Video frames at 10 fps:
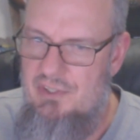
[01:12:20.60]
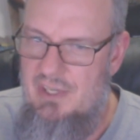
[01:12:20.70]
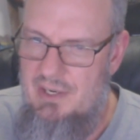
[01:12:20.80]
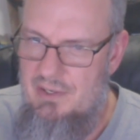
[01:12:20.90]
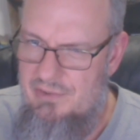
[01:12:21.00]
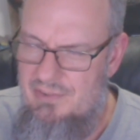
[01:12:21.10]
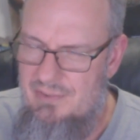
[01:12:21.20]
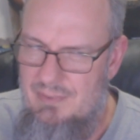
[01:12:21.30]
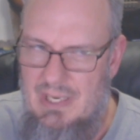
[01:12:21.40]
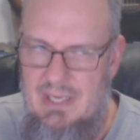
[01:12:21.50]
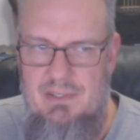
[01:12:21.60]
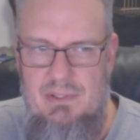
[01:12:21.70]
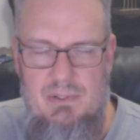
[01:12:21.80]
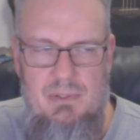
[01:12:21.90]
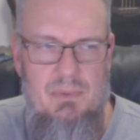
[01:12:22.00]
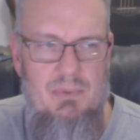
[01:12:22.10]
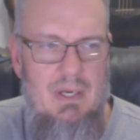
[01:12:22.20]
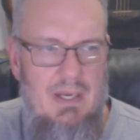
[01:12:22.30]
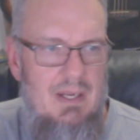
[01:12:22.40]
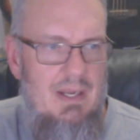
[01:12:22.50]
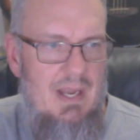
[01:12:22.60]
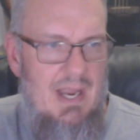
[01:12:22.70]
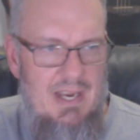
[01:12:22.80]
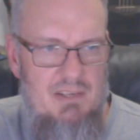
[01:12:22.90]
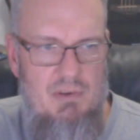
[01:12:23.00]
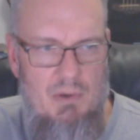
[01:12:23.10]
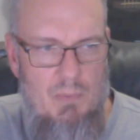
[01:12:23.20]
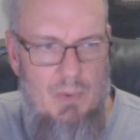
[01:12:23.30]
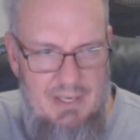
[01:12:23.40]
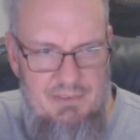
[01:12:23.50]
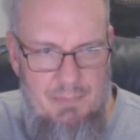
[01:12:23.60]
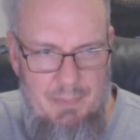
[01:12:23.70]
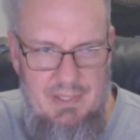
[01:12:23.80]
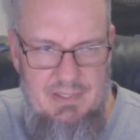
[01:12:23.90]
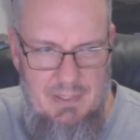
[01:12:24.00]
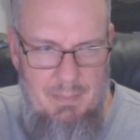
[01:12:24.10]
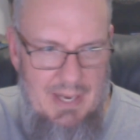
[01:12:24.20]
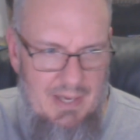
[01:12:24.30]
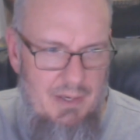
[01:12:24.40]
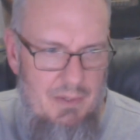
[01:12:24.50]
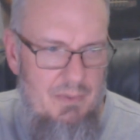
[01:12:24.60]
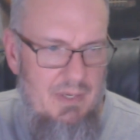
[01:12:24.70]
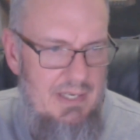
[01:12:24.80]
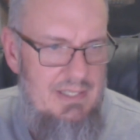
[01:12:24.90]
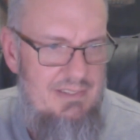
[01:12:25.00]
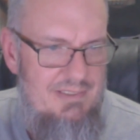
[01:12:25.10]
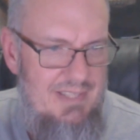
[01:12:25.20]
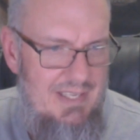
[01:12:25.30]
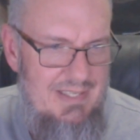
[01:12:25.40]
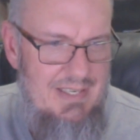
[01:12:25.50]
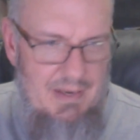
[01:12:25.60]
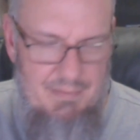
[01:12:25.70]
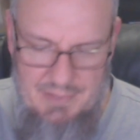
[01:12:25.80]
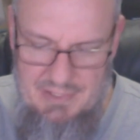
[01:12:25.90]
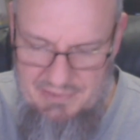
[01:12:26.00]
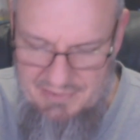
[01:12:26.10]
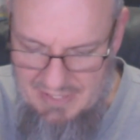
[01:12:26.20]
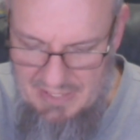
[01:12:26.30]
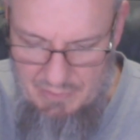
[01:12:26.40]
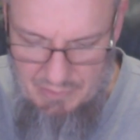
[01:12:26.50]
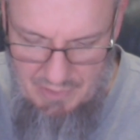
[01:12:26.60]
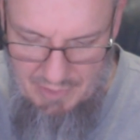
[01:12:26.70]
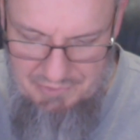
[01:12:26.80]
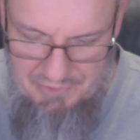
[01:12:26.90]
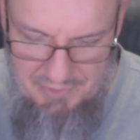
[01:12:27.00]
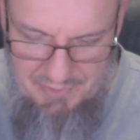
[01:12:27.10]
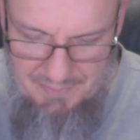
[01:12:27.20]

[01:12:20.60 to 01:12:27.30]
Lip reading: years into actual widespread tobacco, and it's in every single culture.